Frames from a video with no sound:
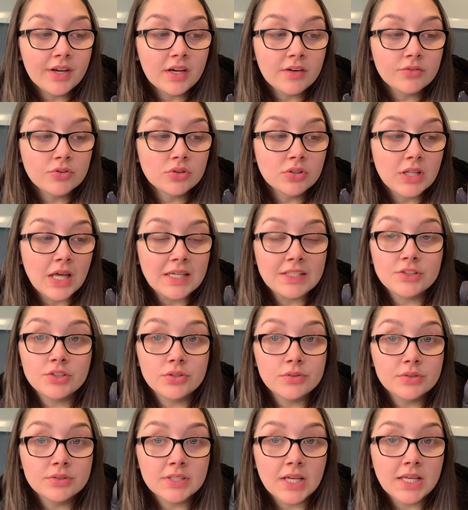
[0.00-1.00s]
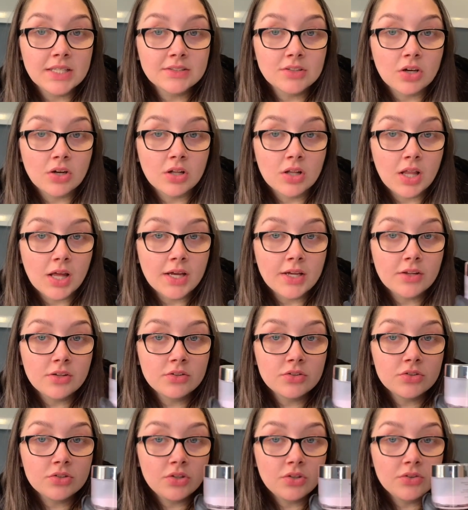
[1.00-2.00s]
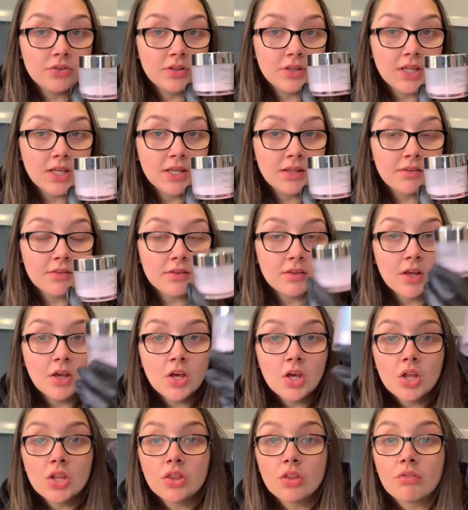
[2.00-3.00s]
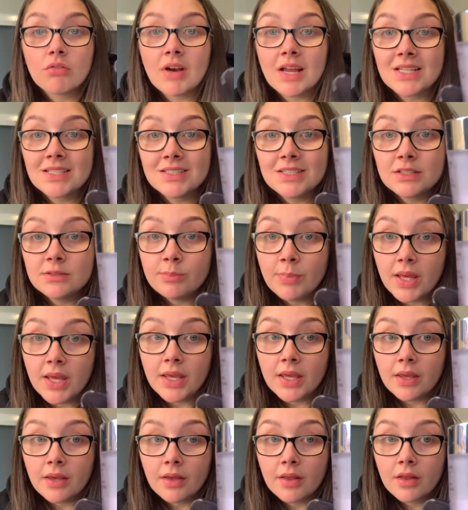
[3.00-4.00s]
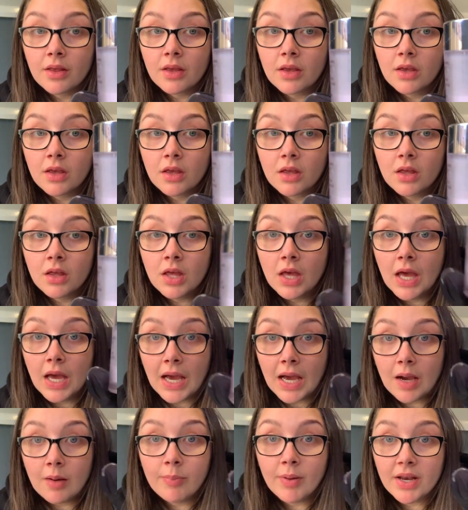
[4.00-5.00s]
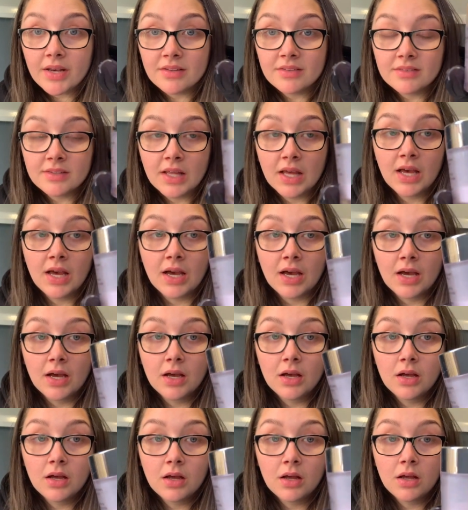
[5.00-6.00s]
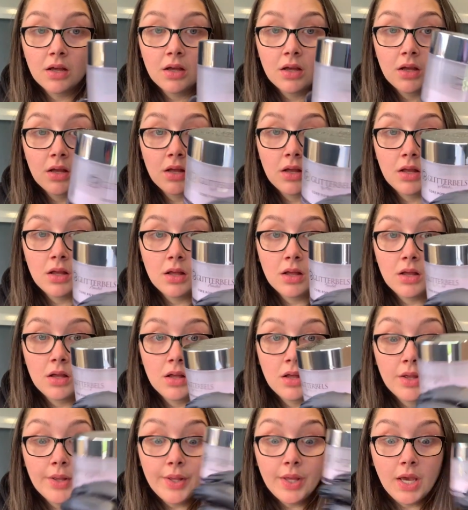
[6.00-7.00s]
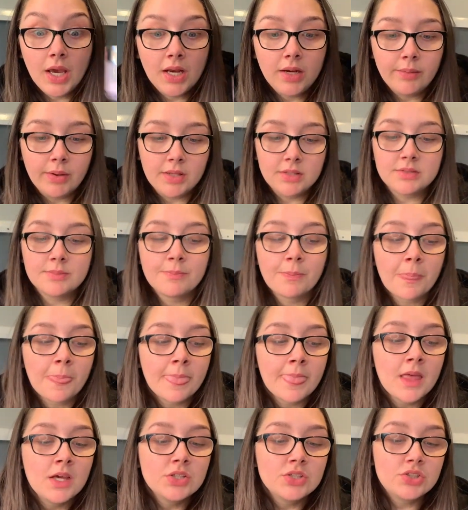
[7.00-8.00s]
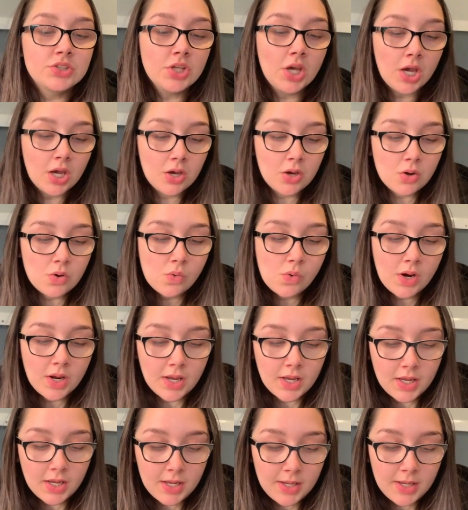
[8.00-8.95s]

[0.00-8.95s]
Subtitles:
done like two sets on clients using this. The rest is me. How bad is that? Anyways, so we'll just